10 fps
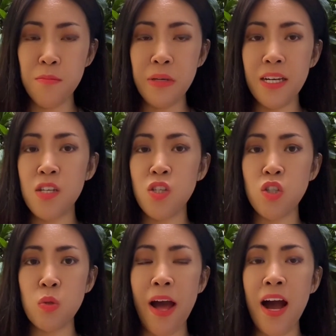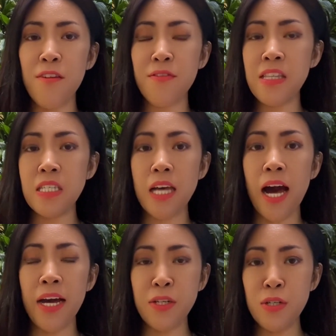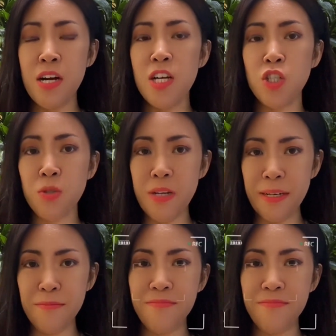because you have this higher degree.